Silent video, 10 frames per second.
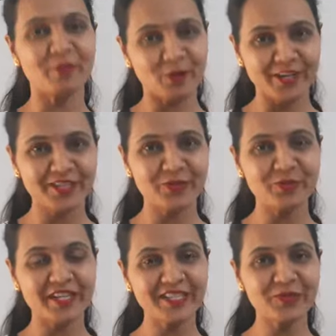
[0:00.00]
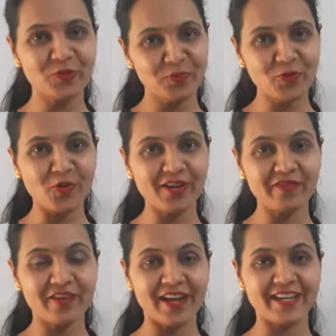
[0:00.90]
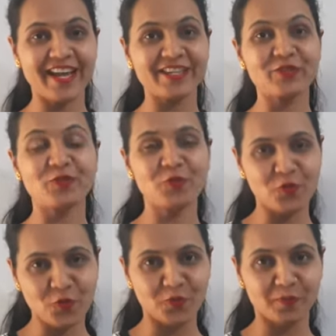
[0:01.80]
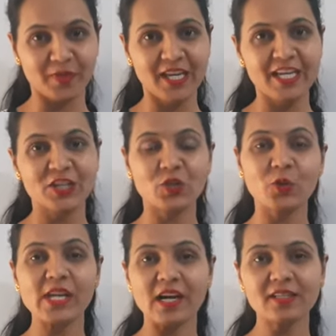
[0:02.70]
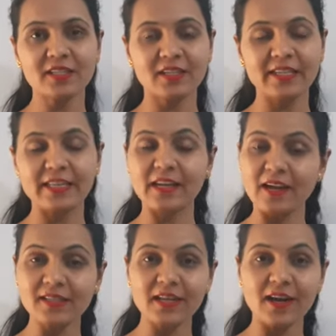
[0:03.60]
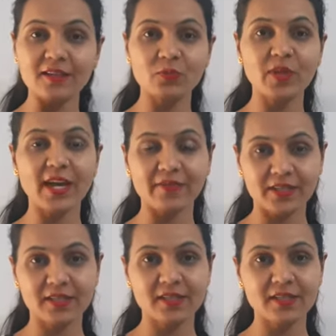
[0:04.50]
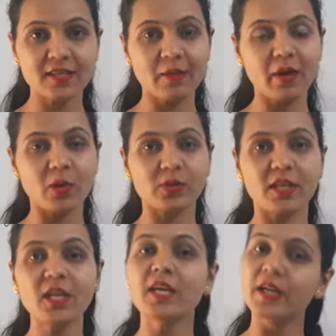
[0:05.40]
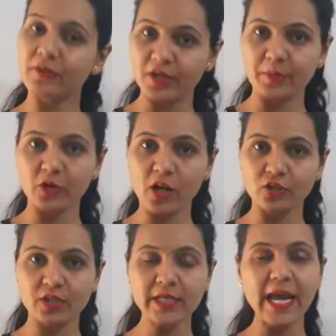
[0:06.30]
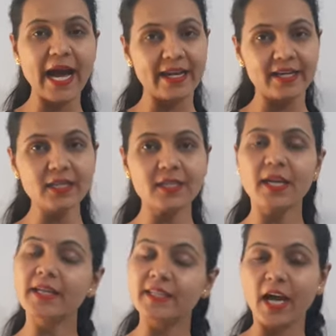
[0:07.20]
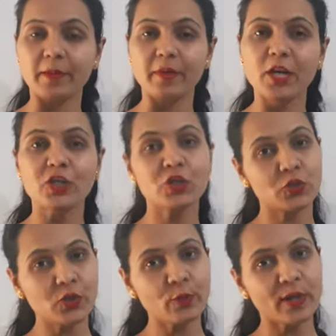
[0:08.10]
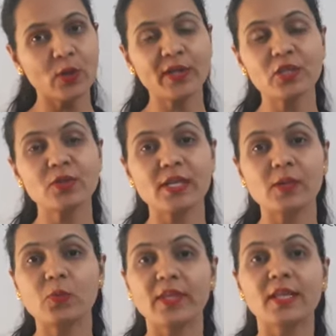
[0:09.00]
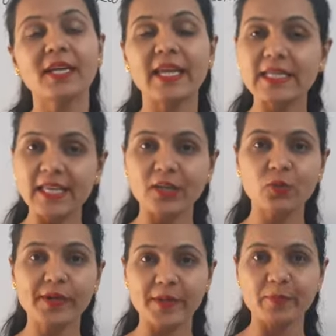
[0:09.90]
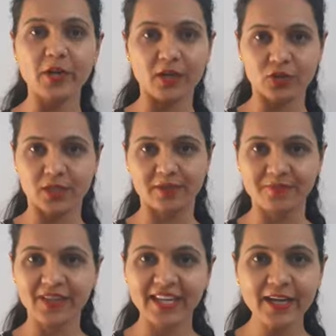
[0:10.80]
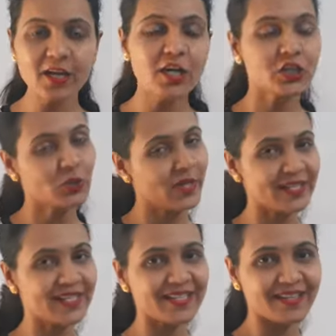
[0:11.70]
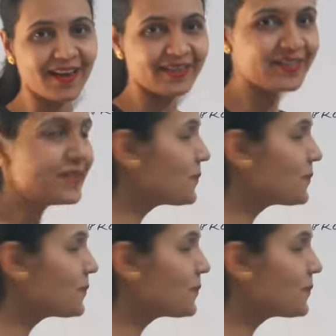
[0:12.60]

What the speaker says: morning students, hope you all are fine at your home. So in the last class we have discussed about the reproduction and its type. So today we're going to deal with the asexual reproduction. Clear? So let's get started.